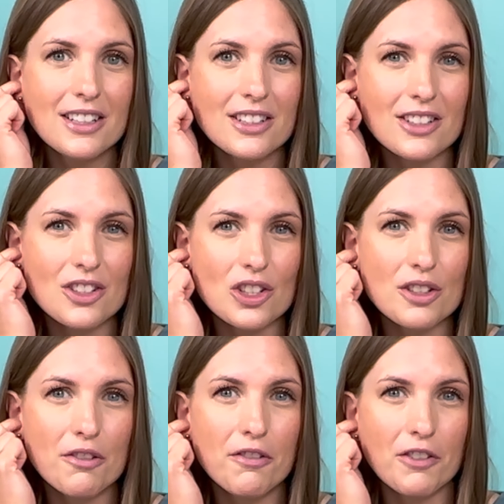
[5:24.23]
to just
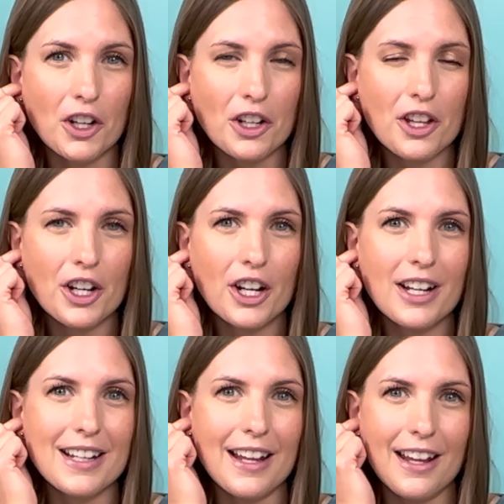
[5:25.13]
further
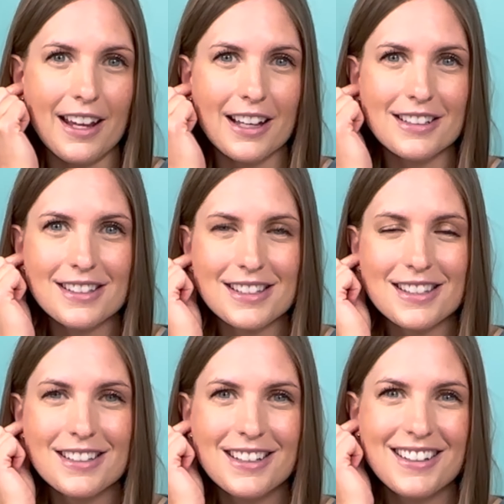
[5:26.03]

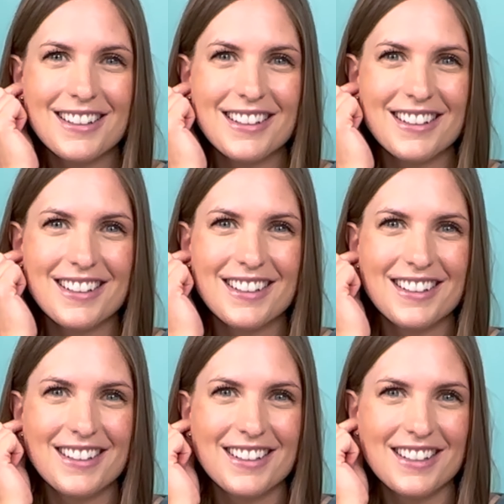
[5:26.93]
enhance
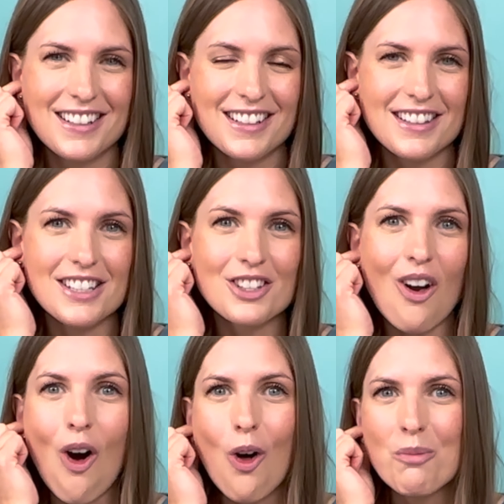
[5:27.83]
these
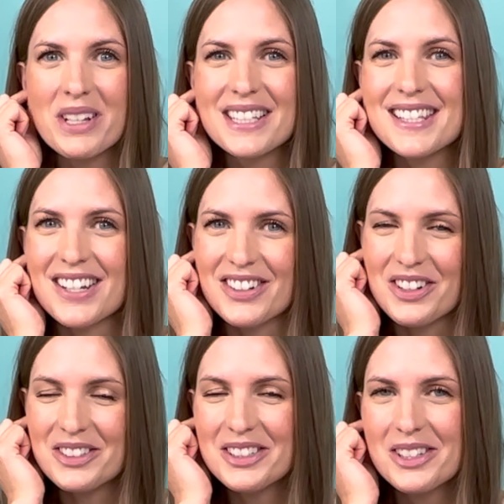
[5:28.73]
calming
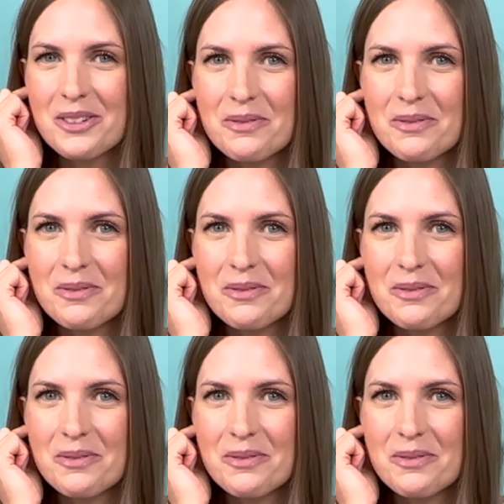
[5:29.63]
signals.